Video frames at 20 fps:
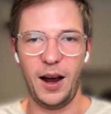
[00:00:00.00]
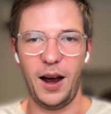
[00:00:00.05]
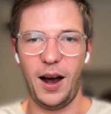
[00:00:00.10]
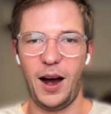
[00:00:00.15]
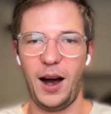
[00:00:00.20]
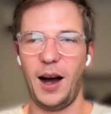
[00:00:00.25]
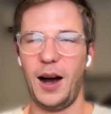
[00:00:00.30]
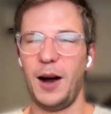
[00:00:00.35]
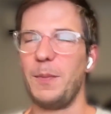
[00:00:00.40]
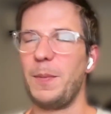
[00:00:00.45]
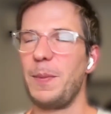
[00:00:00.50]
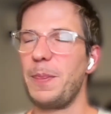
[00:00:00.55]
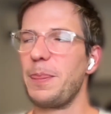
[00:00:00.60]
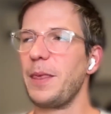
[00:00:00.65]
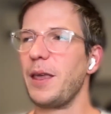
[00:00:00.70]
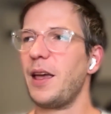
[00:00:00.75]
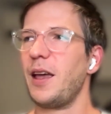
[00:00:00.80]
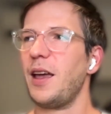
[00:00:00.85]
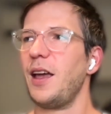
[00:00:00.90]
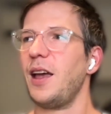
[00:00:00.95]
Um,
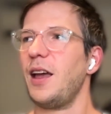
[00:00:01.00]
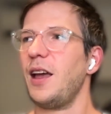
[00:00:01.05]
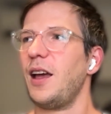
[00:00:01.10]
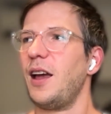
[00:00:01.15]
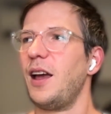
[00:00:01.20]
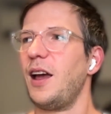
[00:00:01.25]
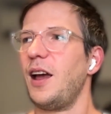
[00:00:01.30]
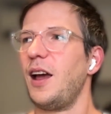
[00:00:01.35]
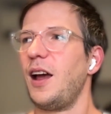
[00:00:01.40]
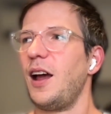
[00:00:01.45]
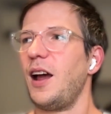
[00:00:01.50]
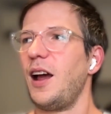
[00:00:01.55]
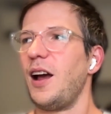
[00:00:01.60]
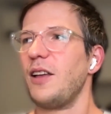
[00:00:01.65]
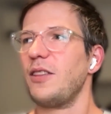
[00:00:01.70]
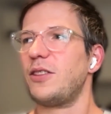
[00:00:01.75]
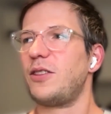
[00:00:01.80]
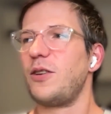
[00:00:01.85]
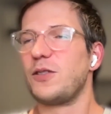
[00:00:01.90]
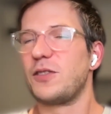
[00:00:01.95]

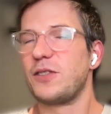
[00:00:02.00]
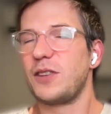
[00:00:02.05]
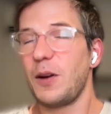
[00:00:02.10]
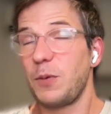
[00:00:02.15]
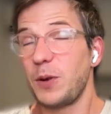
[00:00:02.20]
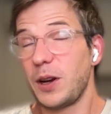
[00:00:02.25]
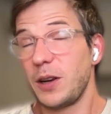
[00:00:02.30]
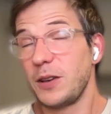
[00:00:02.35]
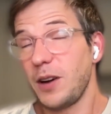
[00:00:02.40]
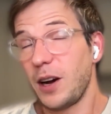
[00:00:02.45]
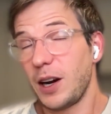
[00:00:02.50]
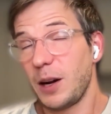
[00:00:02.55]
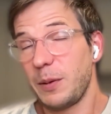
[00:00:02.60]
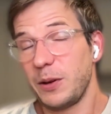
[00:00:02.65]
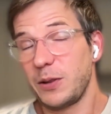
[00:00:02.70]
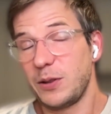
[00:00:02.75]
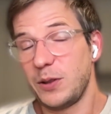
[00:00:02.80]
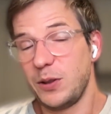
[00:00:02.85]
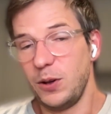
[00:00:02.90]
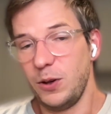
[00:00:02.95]
there's stuff we can talk
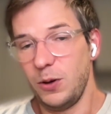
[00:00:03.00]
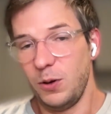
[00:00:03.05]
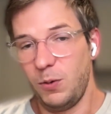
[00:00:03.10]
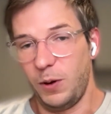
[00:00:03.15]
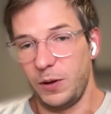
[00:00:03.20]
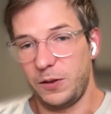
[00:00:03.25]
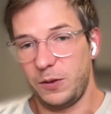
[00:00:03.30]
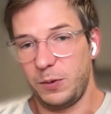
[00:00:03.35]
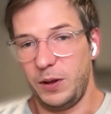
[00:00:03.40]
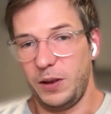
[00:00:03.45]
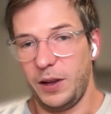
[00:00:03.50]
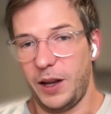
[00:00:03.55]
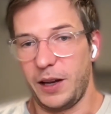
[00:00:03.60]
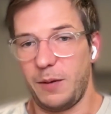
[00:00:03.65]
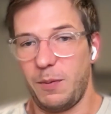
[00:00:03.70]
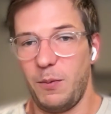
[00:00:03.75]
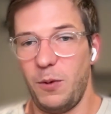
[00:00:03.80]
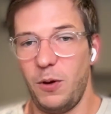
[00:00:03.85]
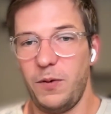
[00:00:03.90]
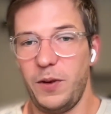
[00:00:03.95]
about too once we like
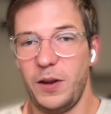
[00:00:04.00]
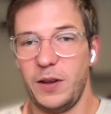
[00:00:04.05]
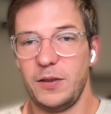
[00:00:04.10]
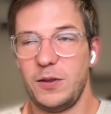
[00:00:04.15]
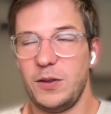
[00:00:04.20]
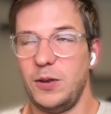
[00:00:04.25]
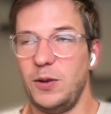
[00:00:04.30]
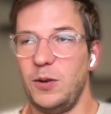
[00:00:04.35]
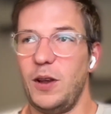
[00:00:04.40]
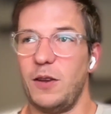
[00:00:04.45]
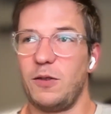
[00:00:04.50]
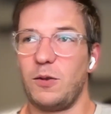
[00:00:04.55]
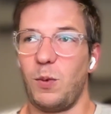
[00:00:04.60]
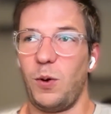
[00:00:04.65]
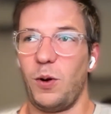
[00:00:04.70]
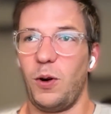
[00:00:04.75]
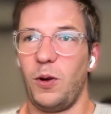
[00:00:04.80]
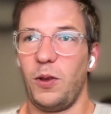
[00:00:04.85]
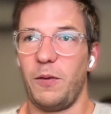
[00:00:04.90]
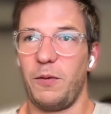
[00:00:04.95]
move into this
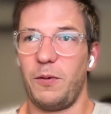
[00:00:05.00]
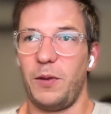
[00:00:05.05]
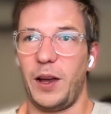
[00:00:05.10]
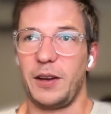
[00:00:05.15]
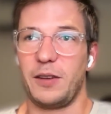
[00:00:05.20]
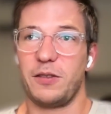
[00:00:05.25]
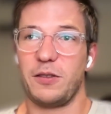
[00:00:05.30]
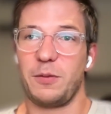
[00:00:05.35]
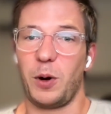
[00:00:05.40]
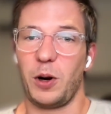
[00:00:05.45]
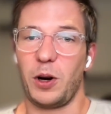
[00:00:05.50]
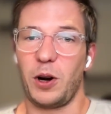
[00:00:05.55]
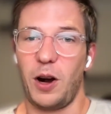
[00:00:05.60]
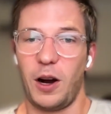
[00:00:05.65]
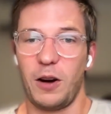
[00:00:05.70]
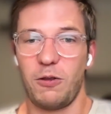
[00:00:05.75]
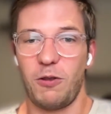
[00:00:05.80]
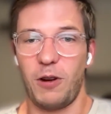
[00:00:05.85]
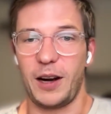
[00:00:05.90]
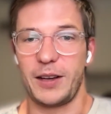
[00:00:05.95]
world of like smart
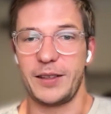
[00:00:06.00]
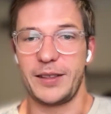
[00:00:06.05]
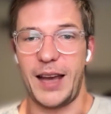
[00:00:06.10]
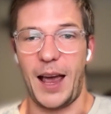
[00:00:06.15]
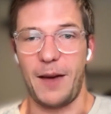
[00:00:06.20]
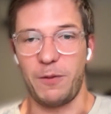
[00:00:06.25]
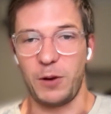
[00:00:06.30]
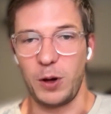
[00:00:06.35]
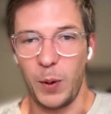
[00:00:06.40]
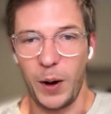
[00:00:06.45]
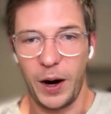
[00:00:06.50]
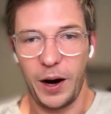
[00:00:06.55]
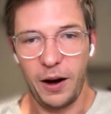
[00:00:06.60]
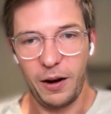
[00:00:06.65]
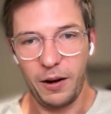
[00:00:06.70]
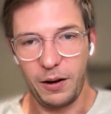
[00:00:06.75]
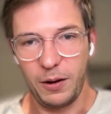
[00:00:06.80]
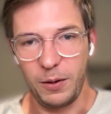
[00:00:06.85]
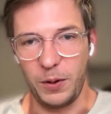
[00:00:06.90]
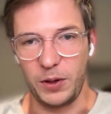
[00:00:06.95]
contracts
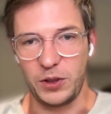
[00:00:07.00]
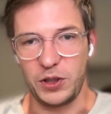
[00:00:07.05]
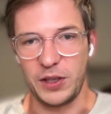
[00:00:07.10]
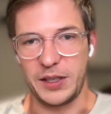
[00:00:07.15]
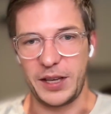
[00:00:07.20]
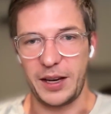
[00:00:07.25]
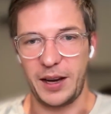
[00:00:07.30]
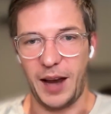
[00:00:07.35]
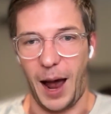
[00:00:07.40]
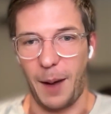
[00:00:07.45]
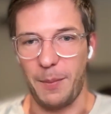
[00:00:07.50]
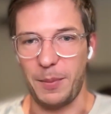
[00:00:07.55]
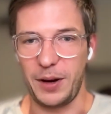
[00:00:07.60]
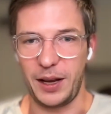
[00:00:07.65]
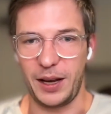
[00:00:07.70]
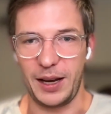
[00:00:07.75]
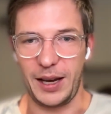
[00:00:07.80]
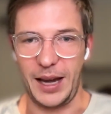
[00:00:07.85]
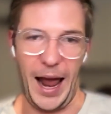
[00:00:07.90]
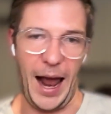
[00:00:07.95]
everywhere, which is
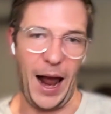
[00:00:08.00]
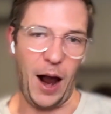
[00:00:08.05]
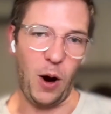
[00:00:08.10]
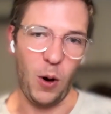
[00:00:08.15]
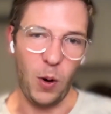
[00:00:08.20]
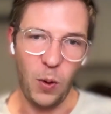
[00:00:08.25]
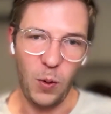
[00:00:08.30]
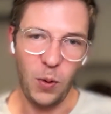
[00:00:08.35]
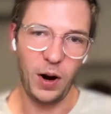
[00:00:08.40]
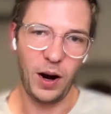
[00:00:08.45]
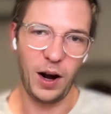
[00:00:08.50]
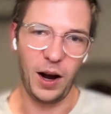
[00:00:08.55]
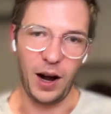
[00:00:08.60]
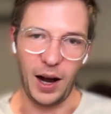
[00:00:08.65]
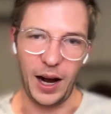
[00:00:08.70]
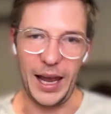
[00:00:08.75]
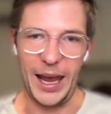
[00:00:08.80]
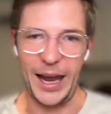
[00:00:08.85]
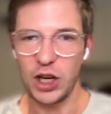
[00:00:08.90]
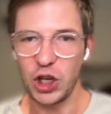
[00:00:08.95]
happening now
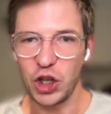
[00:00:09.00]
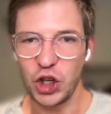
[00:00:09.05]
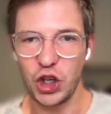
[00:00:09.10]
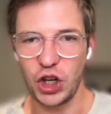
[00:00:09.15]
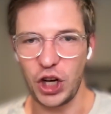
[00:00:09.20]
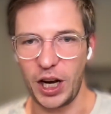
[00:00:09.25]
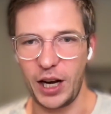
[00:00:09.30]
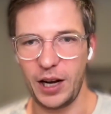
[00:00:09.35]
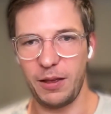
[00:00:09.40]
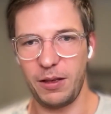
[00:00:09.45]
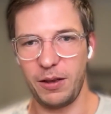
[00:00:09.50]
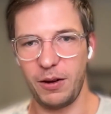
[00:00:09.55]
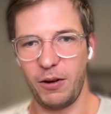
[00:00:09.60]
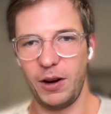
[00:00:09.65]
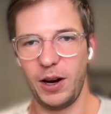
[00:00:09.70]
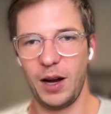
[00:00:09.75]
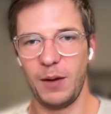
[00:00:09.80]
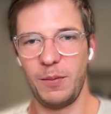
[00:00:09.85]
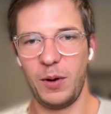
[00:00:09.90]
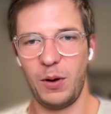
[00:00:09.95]
ish in
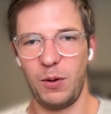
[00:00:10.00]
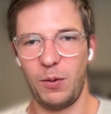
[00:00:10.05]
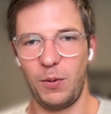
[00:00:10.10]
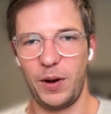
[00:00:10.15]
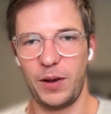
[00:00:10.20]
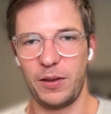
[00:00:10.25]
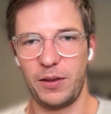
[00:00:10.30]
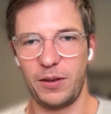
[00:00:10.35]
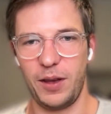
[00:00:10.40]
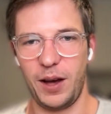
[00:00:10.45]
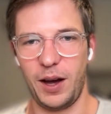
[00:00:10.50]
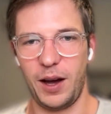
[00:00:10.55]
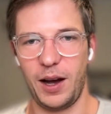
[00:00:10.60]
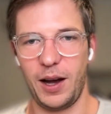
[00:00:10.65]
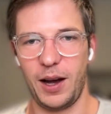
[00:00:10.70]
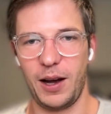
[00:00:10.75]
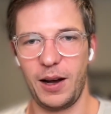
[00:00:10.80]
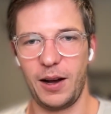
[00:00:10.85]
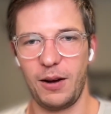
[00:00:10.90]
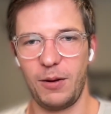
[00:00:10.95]
Ethereum with
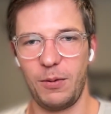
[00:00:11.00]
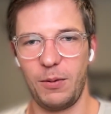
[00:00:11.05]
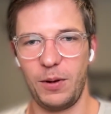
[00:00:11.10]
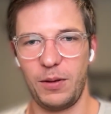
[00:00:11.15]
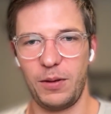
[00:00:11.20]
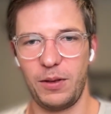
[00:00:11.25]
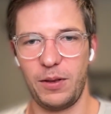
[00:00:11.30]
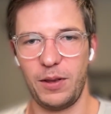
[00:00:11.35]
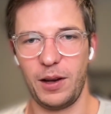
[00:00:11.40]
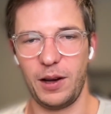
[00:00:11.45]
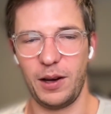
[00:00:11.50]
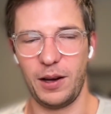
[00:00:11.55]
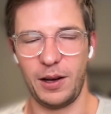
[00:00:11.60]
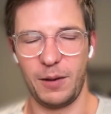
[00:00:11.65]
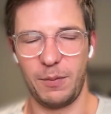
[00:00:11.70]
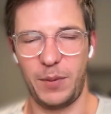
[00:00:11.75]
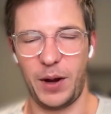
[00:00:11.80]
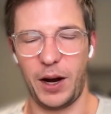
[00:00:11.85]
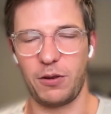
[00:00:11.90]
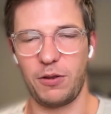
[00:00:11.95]
the
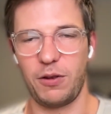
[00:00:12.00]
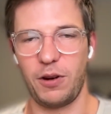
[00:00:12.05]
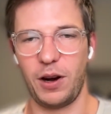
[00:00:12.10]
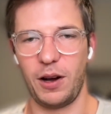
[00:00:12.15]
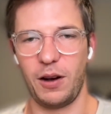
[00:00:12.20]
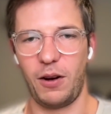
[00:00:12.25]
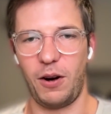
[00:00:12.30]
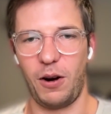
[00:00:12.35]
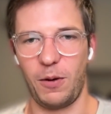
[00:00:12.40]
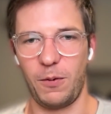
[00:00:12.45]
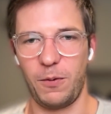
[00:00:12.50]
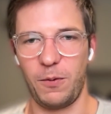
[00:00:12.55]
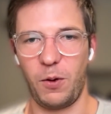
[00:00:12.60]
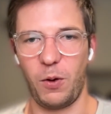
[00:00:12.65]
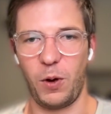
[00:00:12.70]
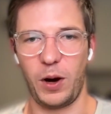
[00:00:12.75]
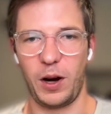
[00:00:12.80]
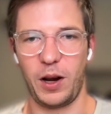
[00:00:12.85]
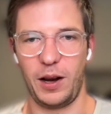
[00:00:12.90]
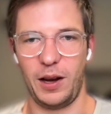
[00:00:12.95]
Pectra hard
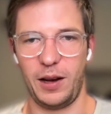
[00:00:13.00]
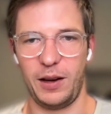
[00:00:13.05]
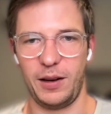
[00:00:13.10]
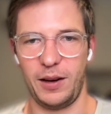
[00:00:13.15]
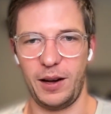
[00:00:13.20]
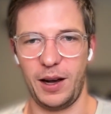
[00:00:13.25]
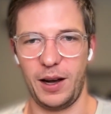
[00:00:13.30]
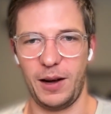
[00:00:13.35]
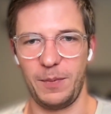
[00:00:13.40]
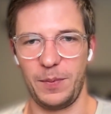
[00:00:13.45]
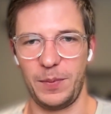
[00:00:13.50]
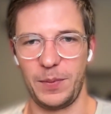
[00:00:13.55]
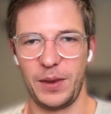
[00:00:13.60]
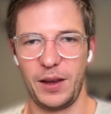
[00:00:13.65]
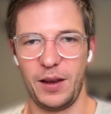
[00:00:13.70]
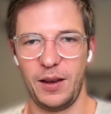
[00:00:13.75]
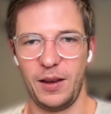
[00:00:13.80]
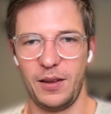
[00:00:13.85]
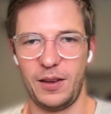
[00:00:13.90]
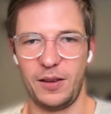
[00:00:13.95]
fork and
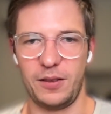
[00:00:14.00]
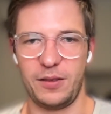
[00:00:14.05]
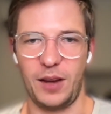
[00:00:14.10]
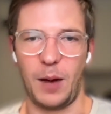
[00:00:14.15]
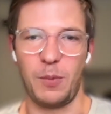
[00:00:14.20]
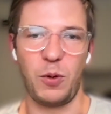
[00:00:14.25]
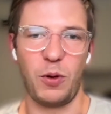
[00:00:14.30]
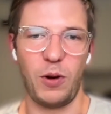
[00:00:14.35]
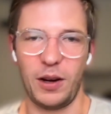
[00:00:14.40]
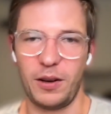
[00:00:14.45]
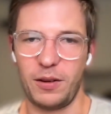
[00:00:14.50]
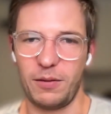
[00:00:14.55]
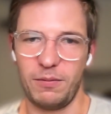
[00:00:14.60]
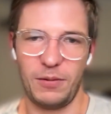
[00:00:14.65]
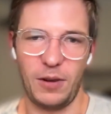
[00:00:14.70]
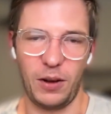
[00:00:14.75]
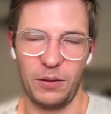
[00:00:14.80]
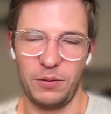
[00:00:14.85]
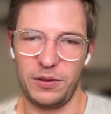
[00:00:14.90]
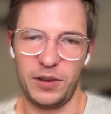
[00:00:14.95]
this upgrade
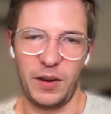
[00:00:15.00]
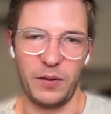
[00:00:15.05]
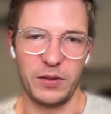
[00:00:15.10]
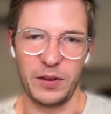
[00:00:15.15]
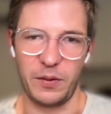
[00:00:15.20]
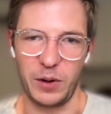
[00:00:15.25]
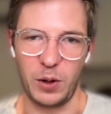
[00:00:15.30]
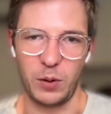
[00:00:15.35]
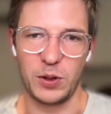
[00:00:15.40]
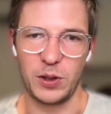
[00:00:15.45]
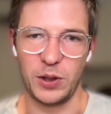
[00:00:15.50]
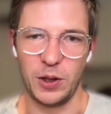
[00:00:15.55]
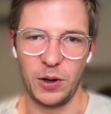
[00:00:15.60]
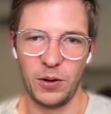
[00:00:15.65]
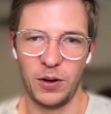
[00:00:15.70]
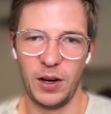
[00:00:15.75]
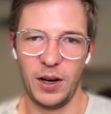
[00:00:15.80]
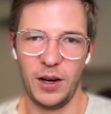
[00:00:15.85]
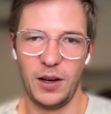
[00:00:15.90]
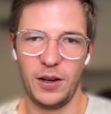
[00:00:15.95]
called 7702.